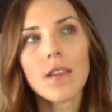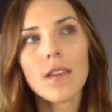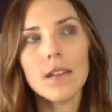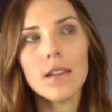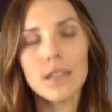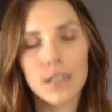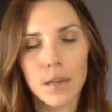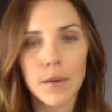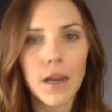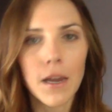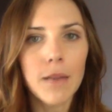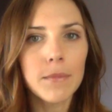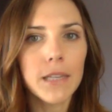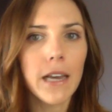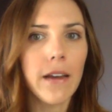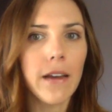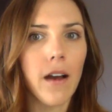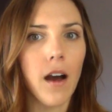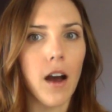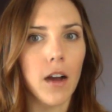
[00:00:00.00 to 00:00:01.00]
Sometimes
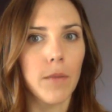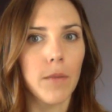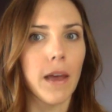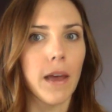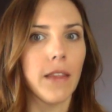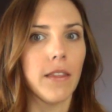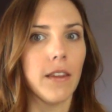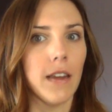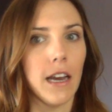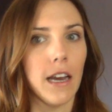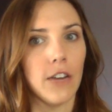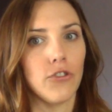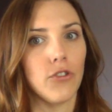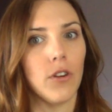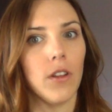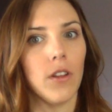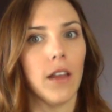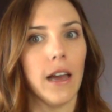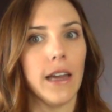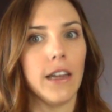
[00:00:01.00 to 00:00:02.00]
I augment the natural
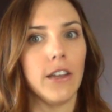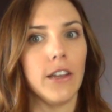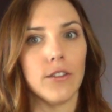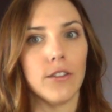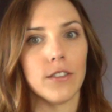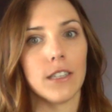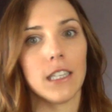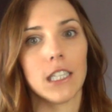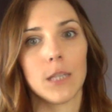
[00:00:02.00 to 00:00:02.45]
light using